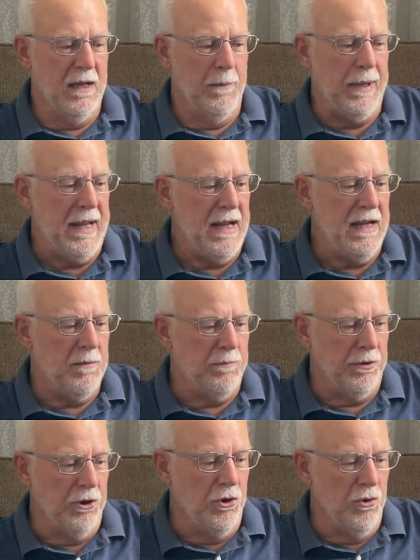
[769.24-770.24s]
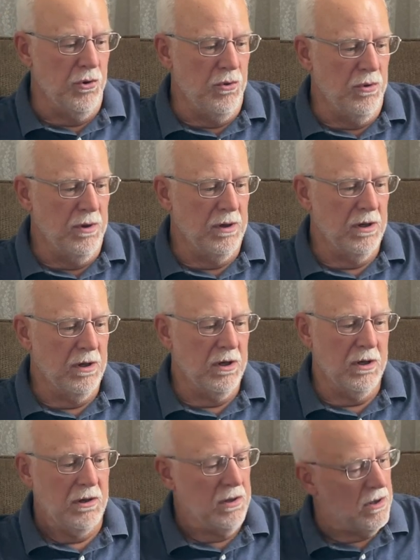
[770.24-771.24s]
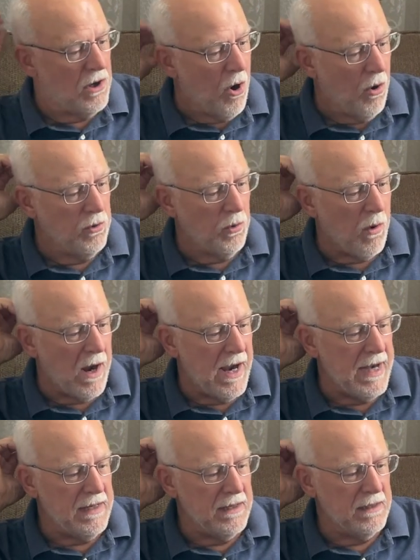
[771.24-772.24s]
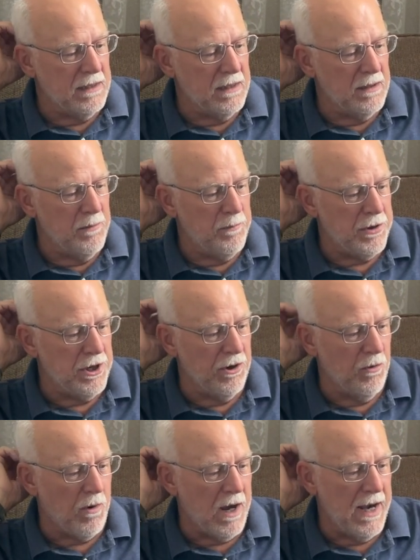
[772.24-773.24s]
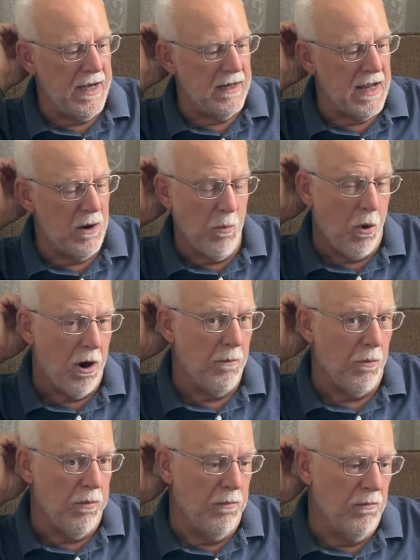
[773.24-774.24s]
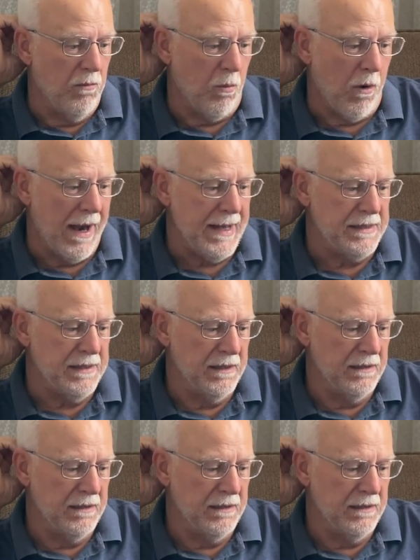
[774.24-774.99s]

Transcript: pink, blue, cold white, pure white, and warm white.